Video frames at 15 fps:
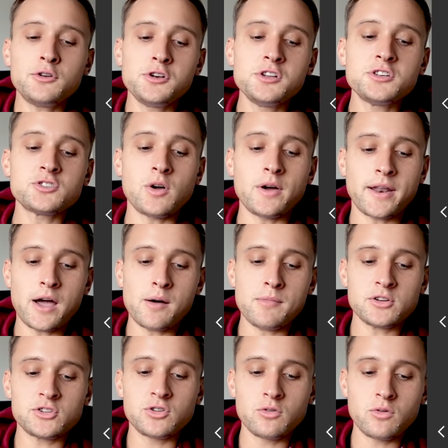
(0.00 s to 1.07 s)
do you decide how
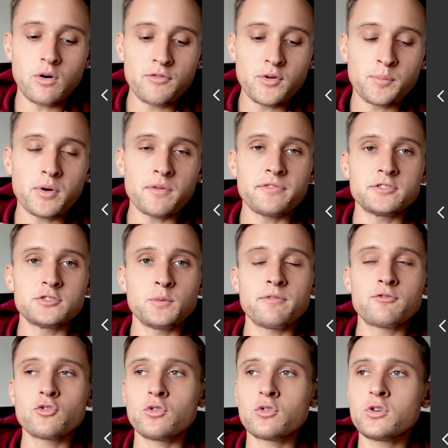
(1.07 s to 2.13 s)
much of your profit to withdraw?